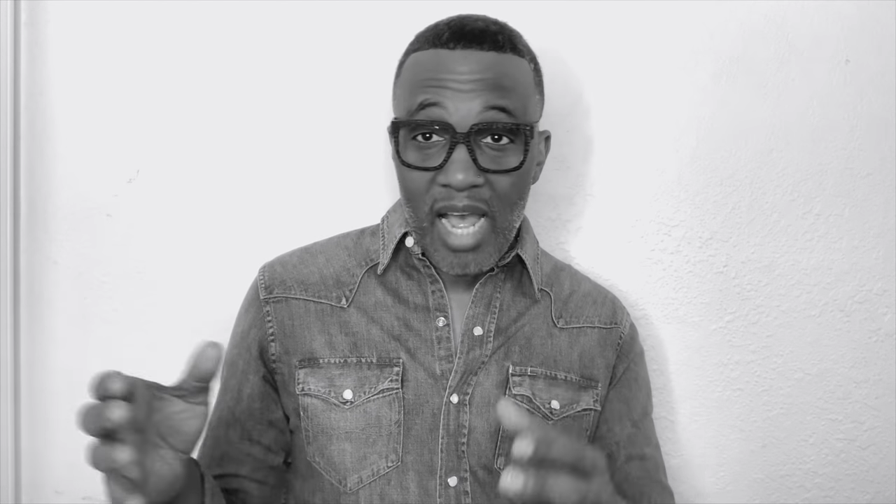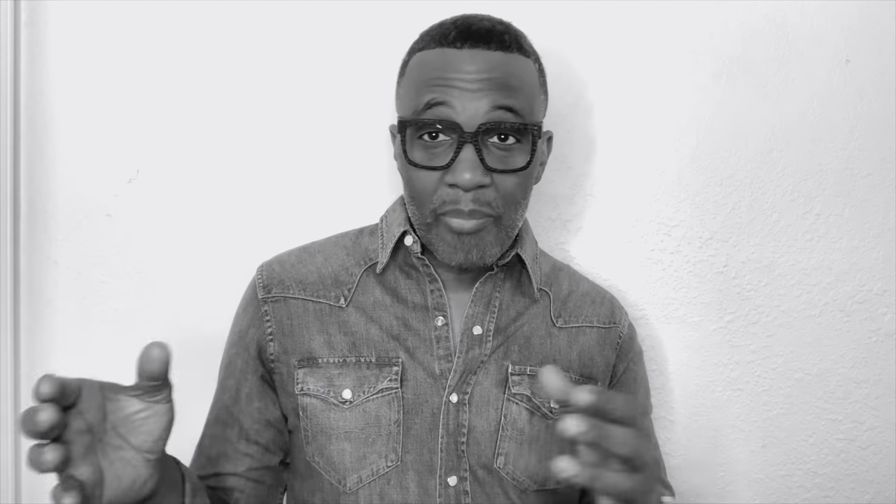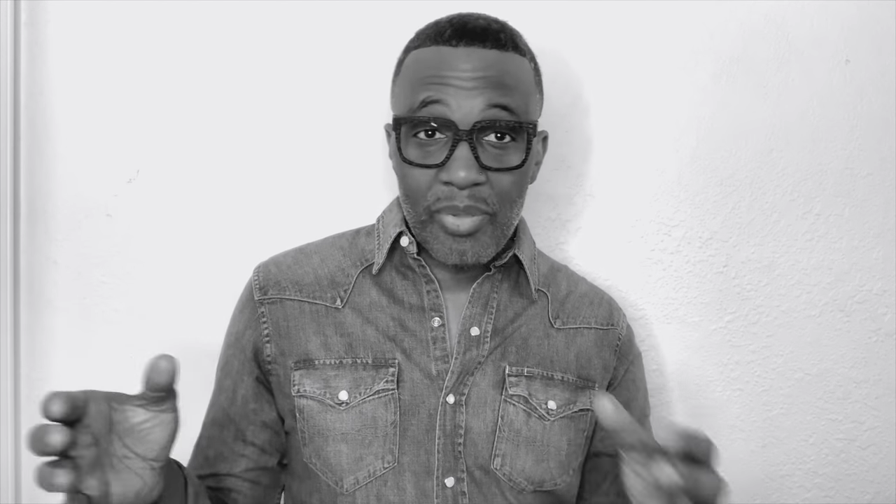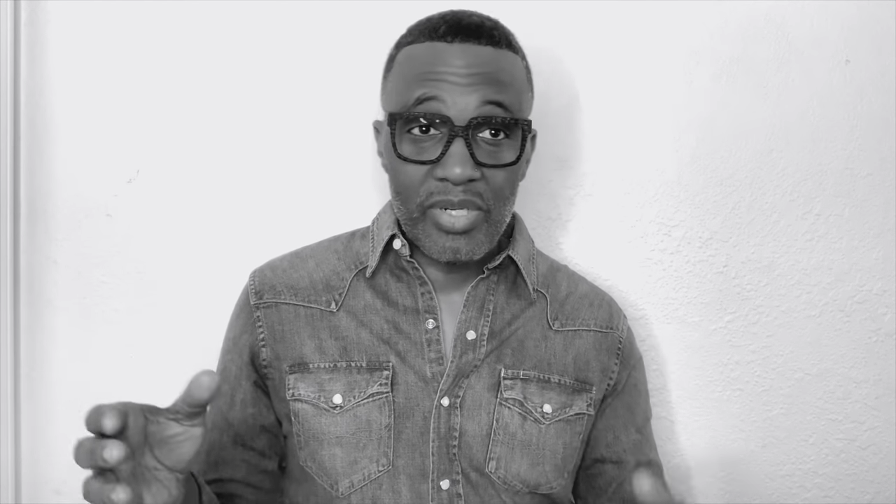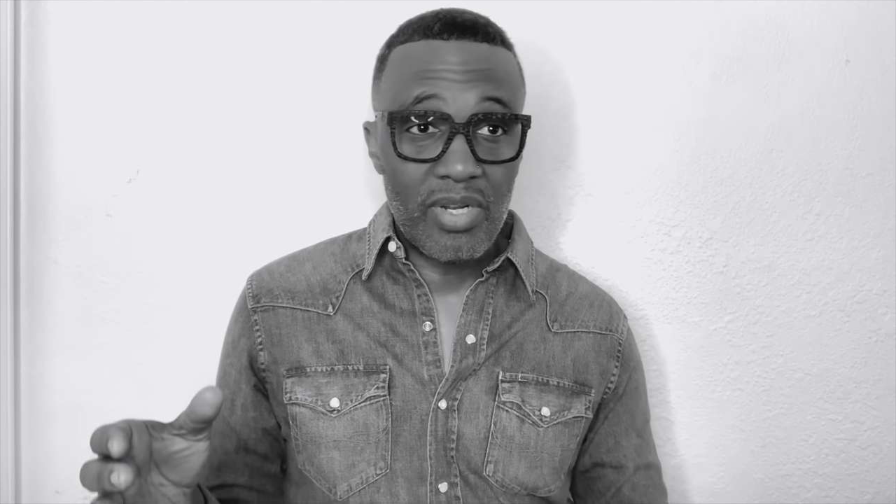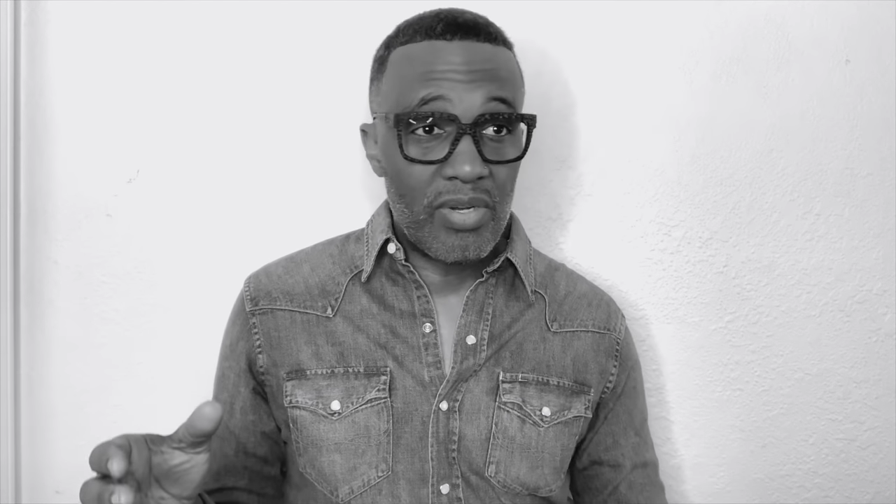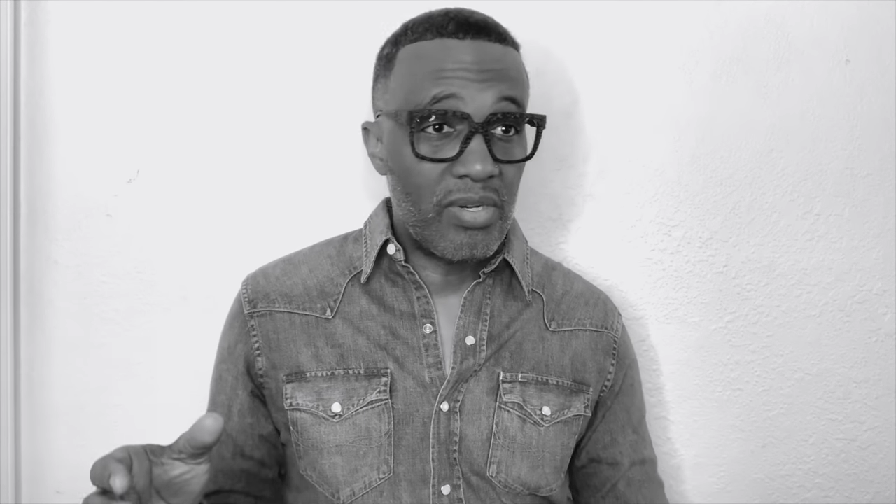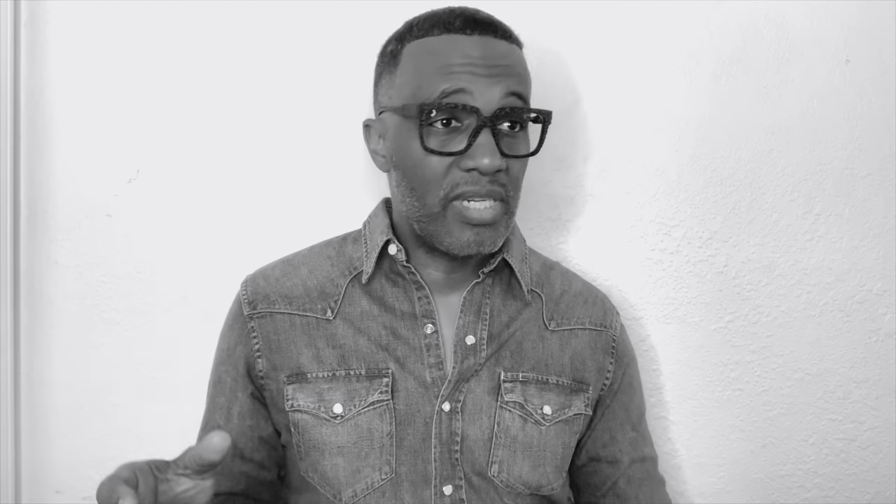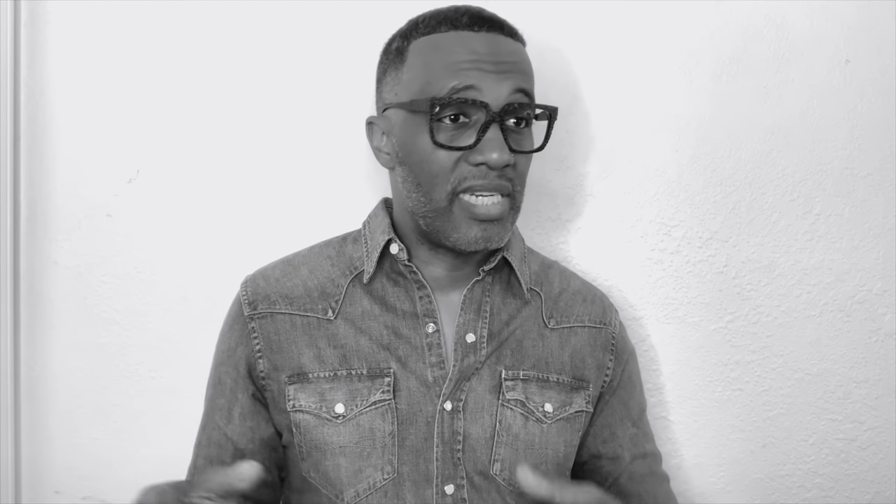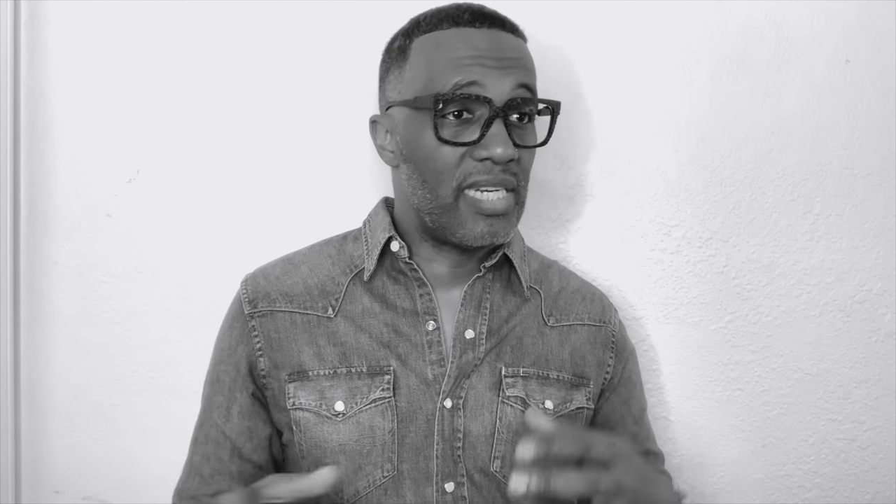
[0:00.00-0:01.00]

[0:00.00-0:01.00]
I put on,